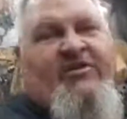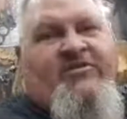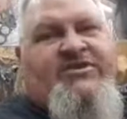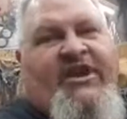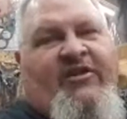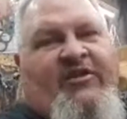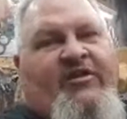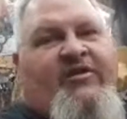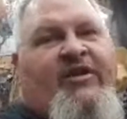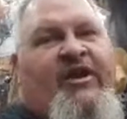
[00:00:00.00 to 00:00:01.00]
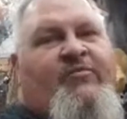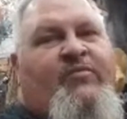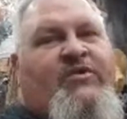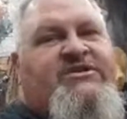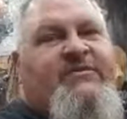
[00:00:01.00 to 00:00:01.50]
channel and
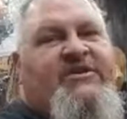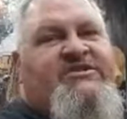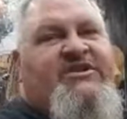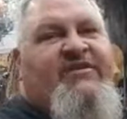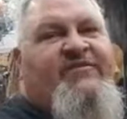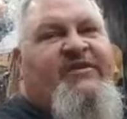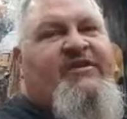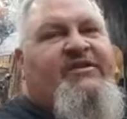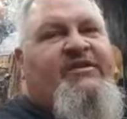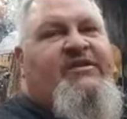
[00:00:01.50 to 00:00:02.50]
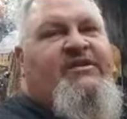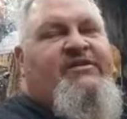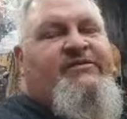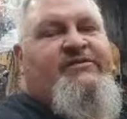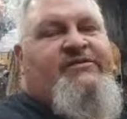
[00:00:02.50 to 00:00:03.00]
put some of the stuff that,
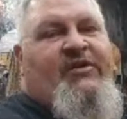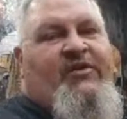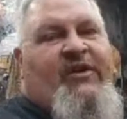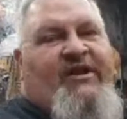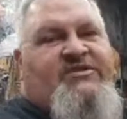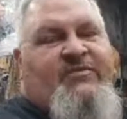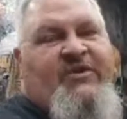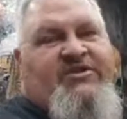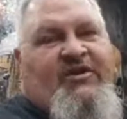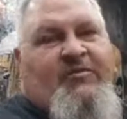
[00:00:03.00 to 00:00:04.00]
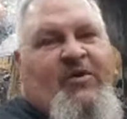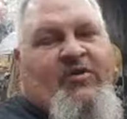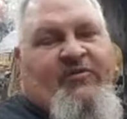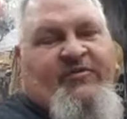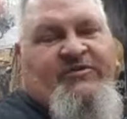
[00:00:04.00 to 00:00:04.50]
not so much automotive
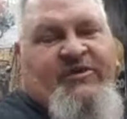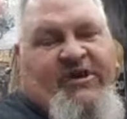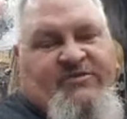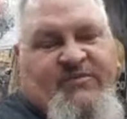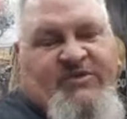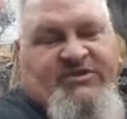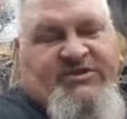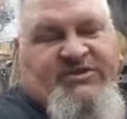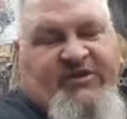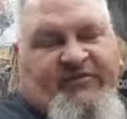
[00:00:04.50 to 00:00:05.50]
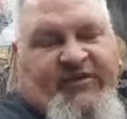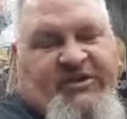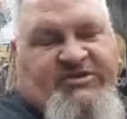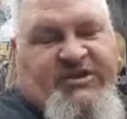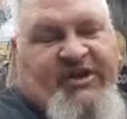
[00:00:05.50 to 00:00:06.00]
and transmission stuff on this
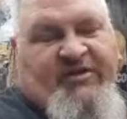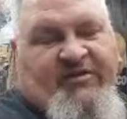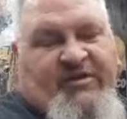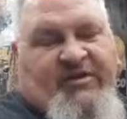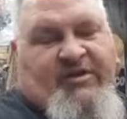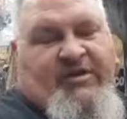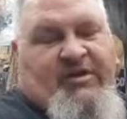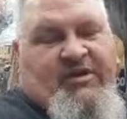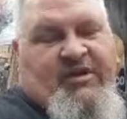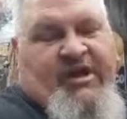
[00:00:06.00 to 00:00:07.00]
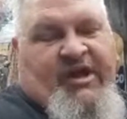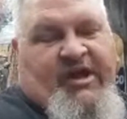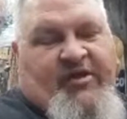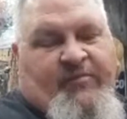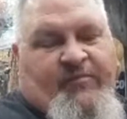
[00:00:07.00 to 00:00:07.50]
channel.
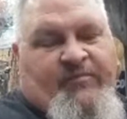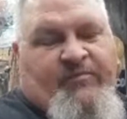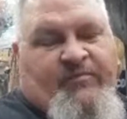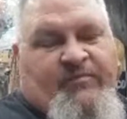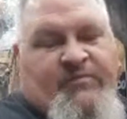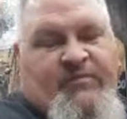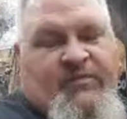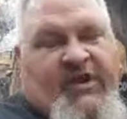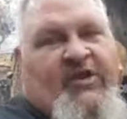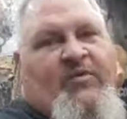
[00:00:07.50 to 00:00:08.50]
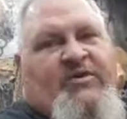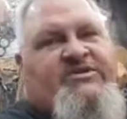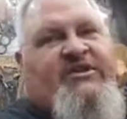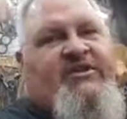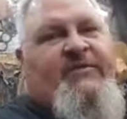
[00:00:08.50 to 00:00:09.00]
The other one's
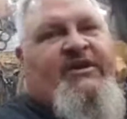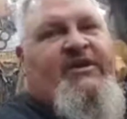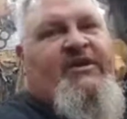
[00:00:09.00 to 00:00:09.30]
going to be